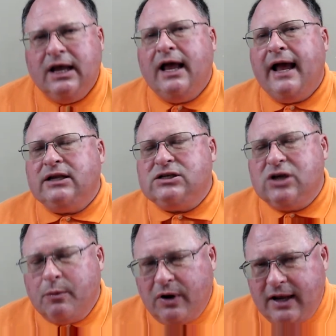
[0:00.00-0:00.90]
at
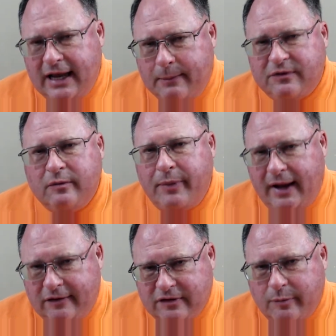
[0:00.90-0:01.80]
summer camps in
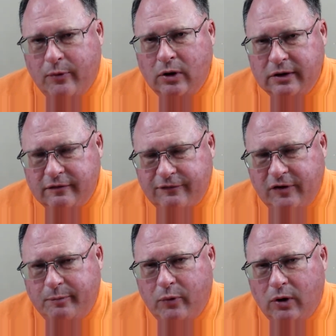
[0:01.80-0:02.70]
basketball and in
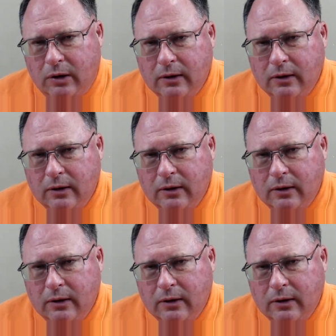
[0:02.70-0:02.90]
football